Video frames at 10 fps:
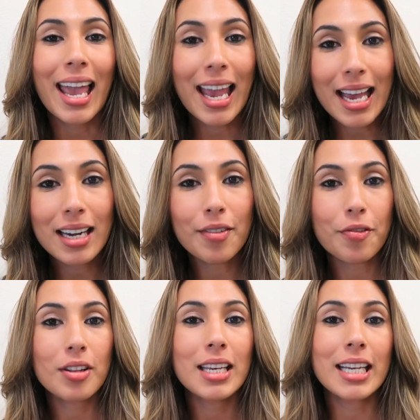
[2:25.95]

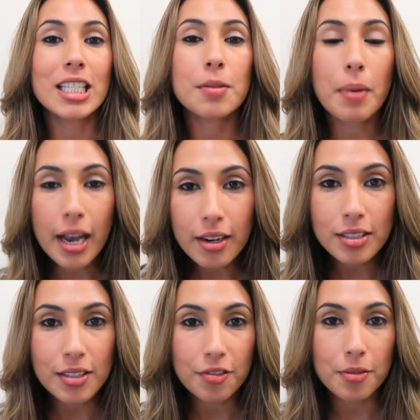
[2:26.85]
and for the
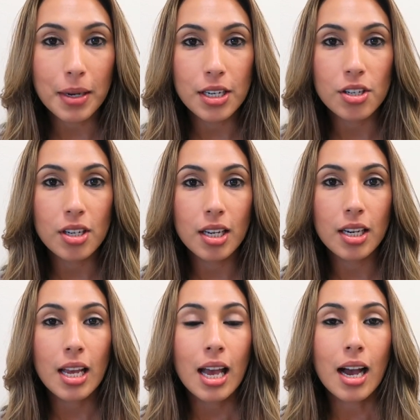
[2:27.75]
expires
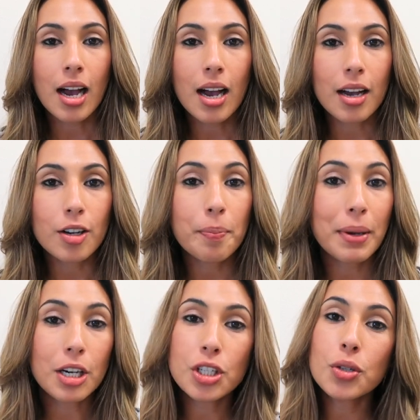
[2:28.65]
information, uh,
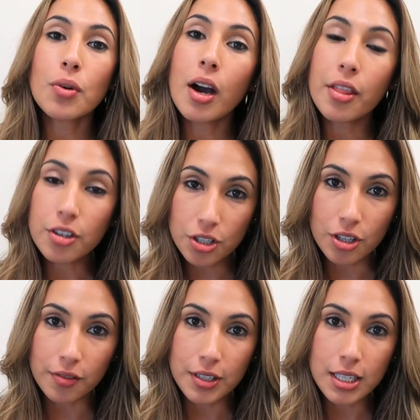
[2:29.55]
compared to other
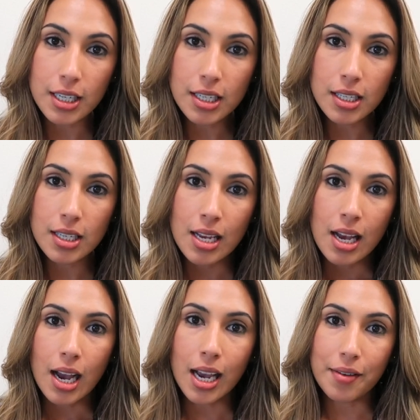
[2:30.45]
services,
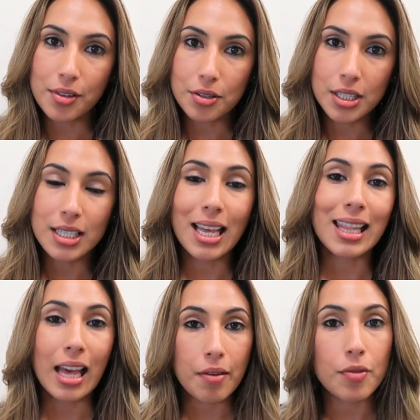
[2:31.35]
I have noticed
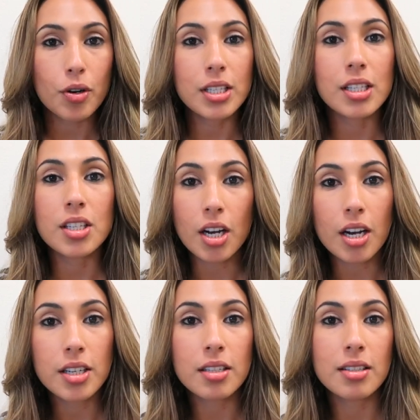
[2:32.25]
that LandVoice
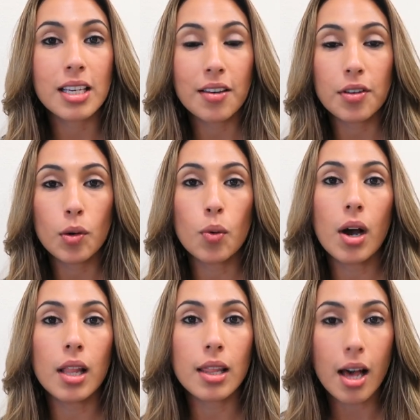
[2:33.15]
does give you
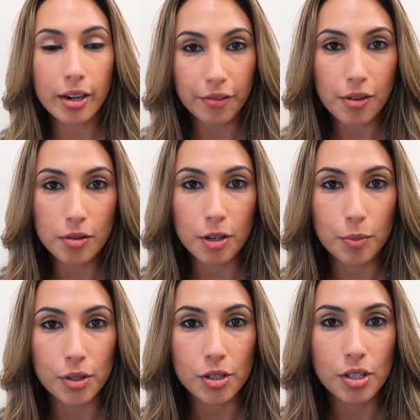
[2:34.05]
a lot of phone
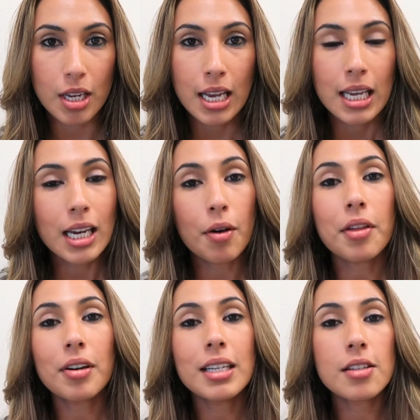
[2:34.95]
numbers.
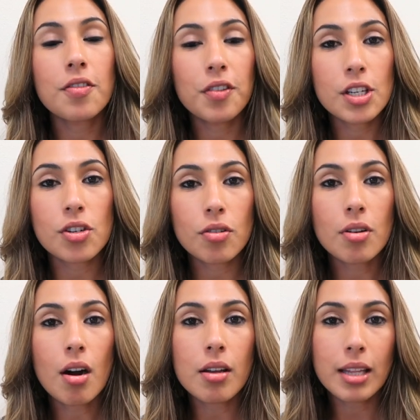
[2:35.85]
Now there is a
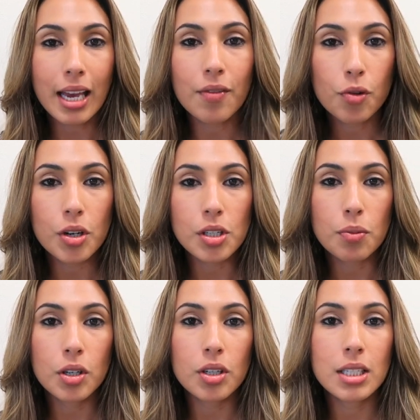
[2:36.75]
feature on LandVoice
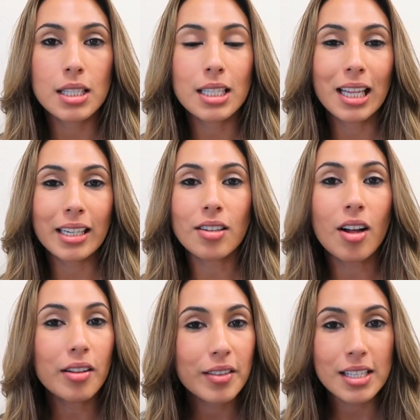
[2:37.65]
where you can select
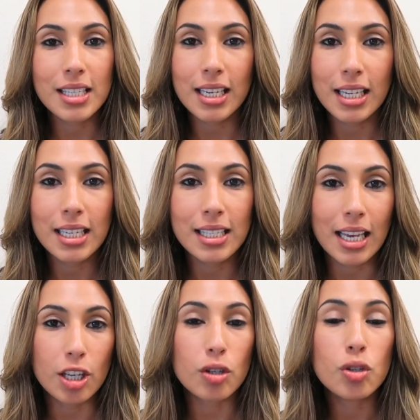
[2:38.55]
all of the cities
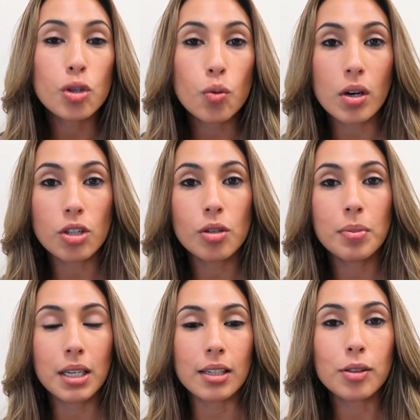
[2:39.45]
that you do want to
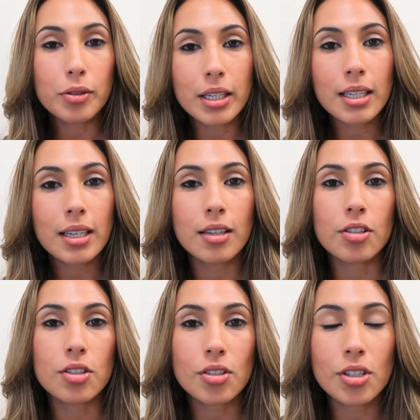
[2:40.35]
be included in
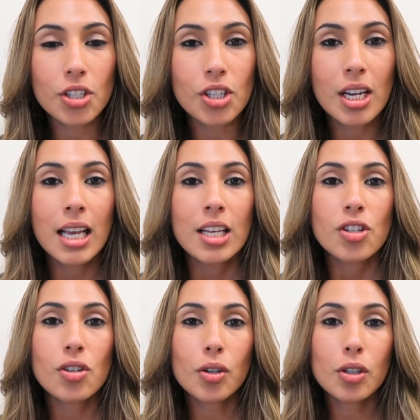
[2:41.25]
your search.
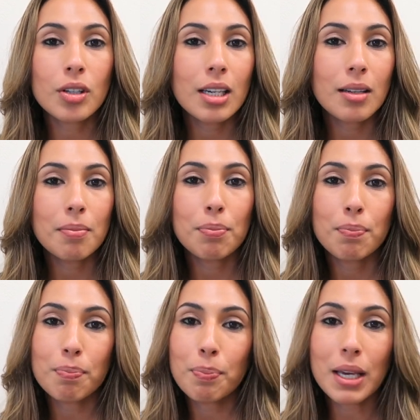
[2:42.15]
So you can
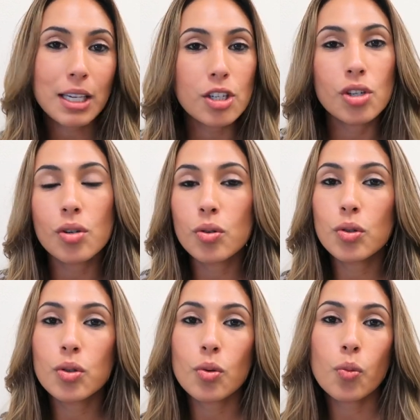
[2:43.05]
pick and
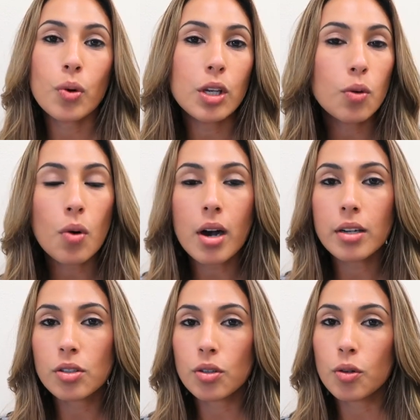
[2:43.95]
choose what you
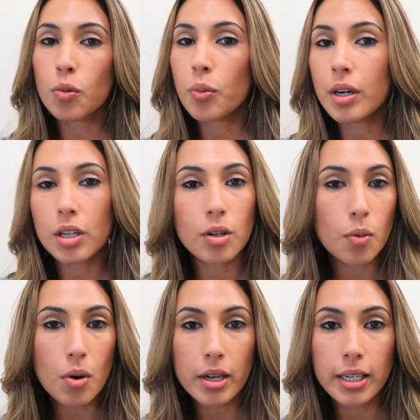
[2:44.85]
want or where you
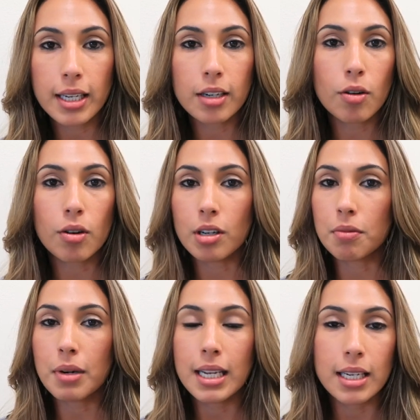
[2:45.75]
don't want it or
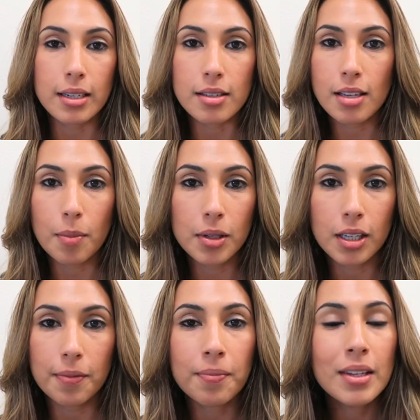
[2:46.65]
a radius, I
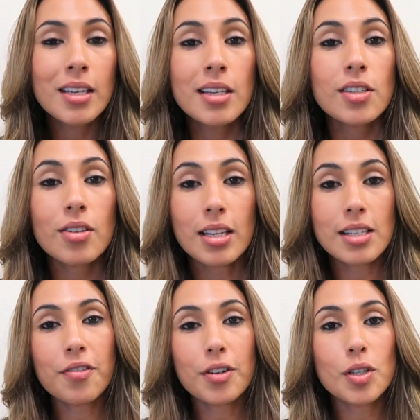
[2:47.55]
believe. So
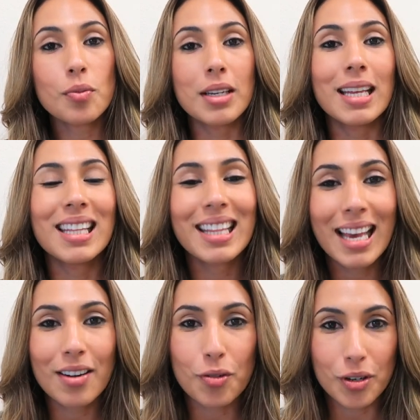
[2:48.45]
that's the first one,
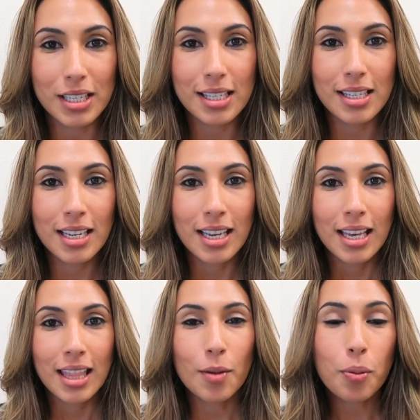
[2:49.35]
LandVoice.
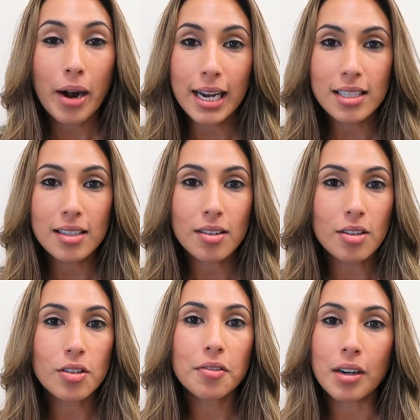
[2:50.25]
The price is
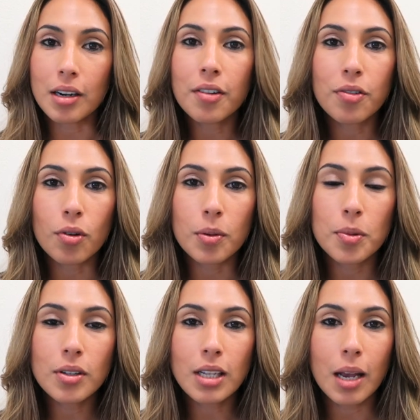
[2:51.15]
also very
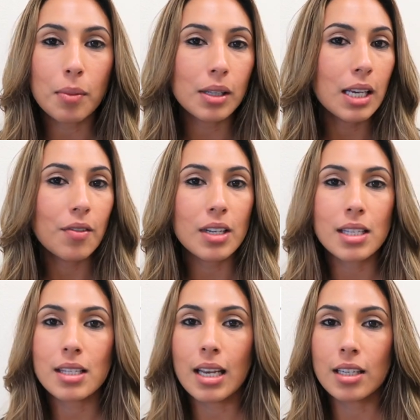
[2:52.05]
affordable. I believe
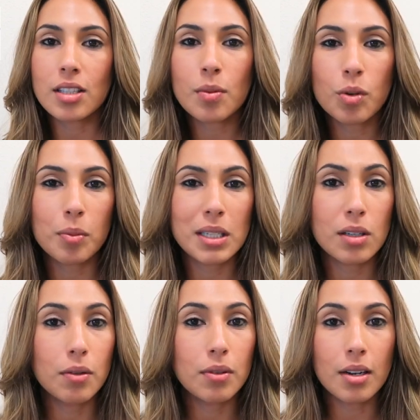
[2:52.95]
it's like somewhere
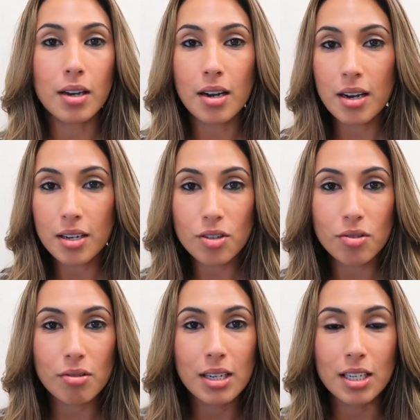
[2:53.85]
between
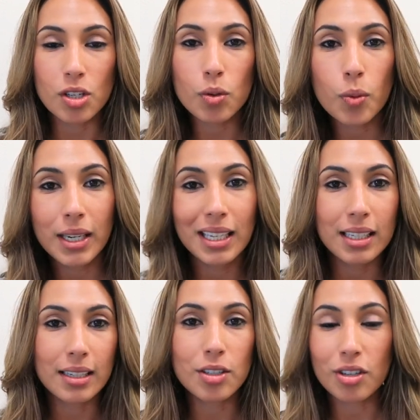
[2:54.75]

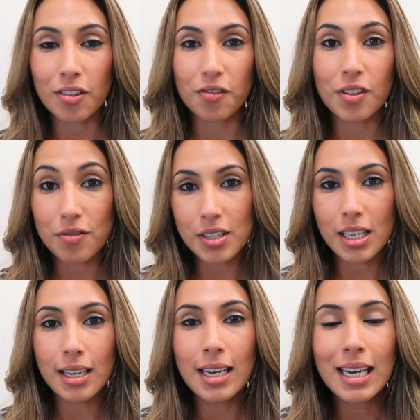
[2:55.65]
120 and
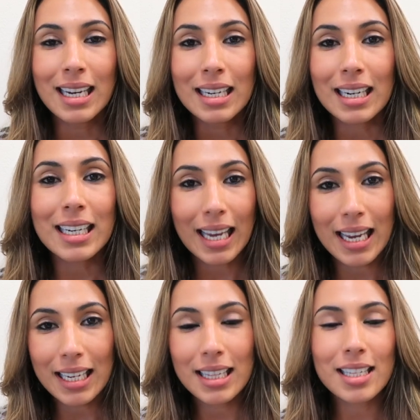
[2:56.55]
150.
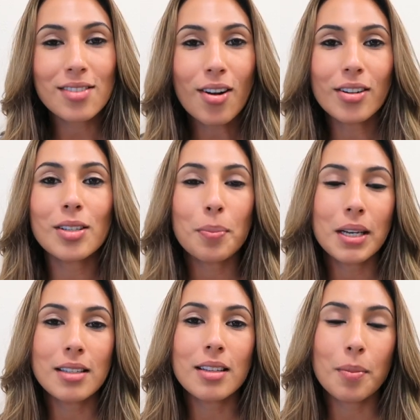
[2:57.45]
Again, this all
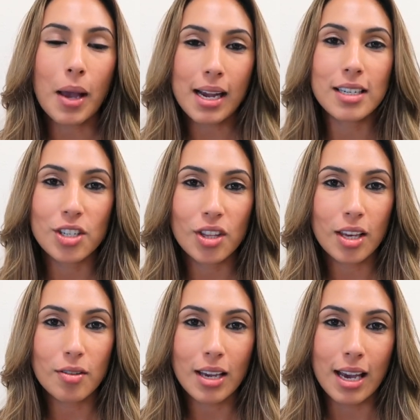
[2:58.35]
depends on the package
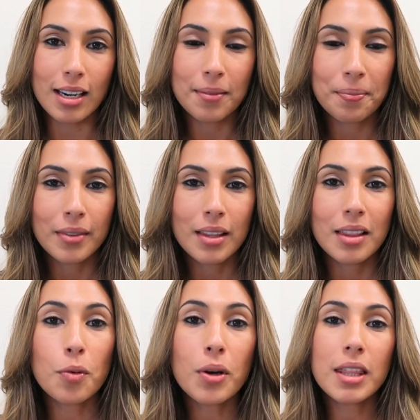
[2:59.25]
that you get.
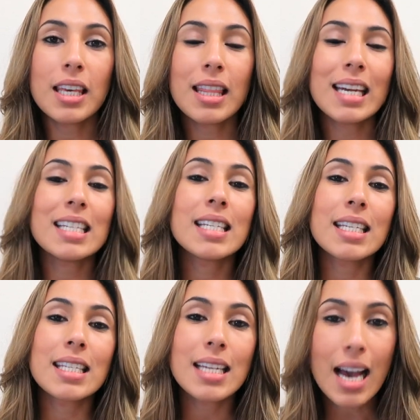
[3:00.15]
The one thing that it
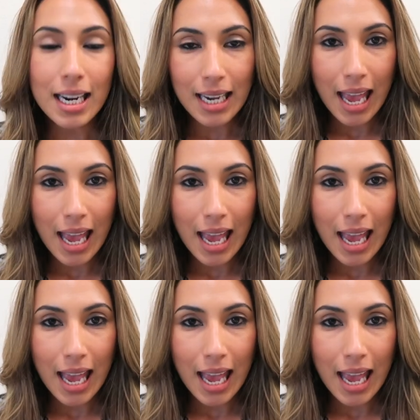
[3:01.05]
does not